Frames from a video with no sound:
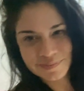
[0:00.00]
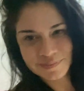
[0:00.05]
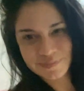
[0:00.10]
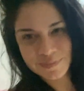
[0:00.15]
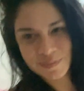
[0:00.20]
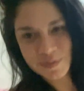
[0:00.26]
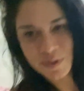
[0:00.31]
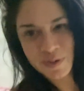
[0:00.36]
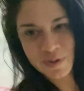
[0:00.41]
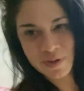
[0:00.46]

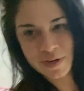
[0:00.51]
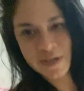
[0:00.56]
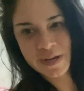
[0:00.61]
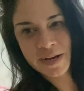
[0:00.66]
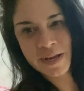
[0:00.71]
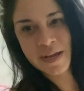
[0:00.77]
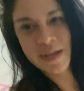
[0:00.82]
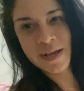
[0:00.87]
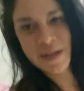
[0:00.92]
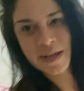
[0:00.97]

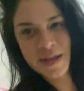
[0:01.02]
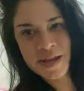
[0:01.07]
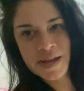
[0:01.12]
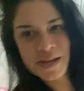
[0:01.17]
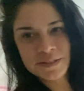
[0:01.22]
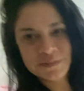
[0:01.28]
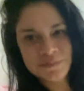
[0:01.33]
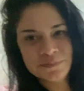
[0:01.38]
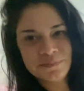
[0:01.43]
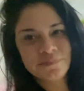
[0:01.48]

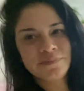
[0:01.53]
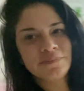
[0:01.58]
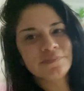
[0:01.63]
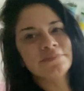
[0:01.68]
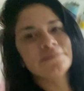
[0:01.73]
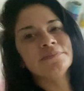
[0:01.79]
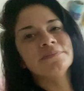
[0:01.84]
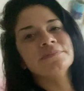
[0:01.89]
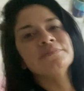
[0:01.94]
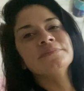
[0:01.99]
Morning.
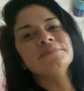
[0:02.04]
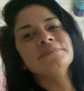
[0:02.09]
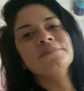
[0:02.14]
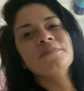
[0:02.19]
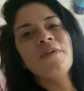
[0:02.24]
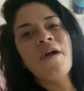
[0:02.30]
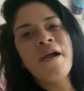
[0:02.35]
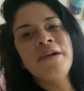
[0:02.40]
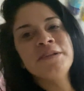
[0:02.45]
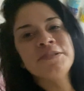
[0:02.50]

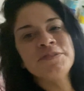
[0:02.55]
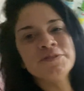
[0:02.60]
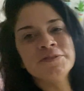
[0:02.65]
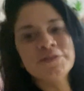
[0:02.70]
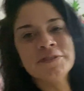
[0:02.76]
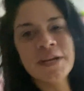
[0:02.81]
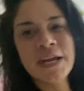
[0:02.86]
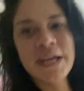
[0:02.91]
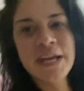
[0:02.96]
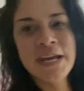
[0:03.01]
It's
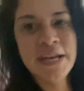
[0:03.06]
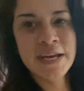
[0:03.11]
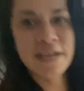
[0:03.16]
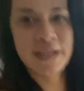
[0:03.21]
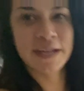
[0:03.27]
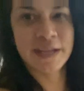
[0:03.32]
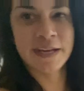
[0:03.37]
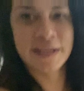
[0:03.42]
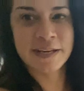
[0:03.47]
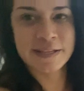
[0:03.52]

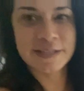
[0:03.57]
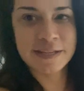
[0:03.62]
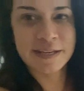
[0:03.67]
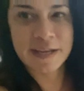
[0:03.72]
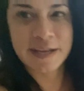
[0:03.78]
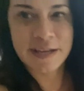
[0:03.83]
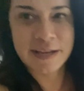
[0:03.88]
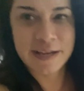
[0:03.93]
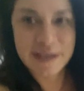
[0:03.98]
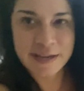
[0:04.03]
raining
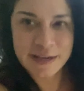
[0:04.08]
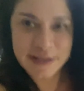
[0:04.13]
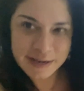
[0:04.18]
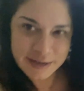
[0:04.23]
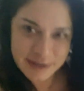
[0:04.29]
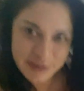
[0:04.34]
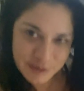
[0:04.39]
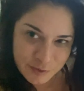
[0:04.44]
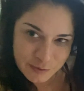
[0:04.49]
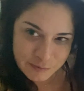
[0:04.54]
today, and
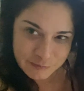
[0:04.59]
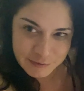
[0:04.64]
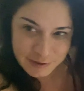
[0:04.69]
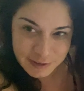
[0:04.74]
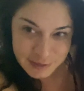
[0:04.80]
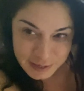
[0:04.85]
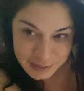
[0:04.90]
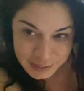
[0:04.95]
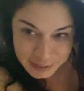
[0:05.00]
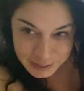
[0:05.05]
I don't feel
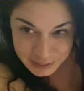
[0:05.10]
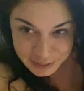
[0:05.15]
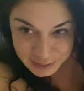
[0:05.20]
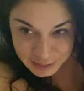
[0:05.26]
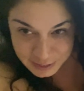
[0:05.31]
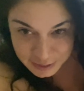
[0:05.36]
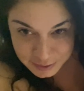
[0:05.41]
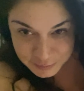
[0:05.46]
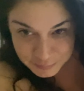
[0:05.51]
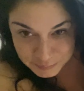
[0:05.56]
like
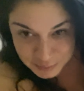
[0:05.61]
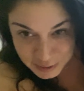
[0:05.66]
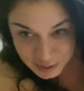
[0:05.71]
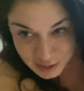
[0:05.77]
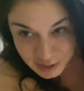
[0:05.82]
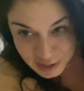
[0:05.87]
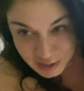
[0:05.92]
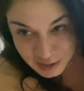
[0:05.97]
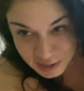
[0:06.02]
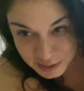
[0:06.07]
getting out of
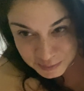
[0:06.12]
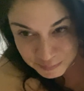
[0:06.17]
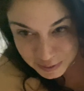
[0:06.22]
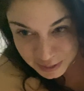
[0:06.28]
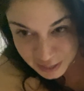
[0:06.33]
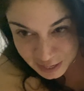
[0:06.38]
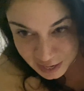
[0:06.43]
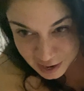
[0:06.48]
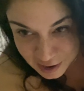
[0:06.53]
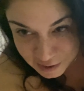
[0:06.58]
bed, but
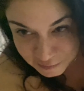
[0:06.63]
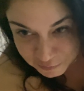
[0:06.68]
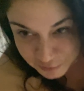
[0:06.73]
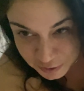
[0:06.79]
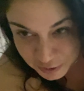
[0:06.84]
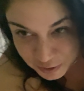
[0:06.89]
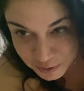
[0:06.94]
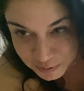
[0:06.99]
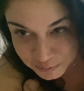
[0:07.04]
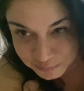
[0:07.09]
I have
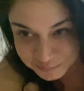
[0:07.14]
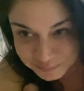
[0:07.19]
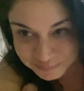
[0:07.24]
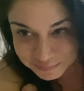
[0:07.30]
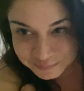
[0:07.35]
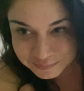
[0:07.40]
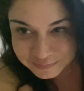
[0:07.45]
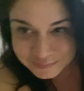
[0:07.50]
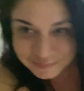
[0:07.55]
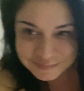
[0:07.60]

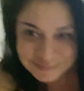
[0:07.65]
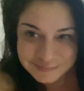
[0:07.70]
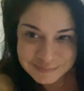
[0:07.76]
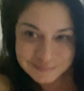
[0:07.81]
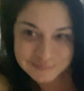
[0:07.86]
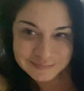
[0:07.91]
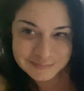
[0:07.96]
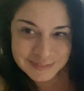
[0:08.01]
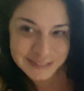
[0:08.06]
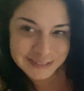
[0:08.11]

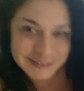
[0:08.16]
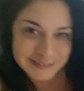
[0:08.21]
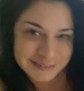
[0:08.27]
to.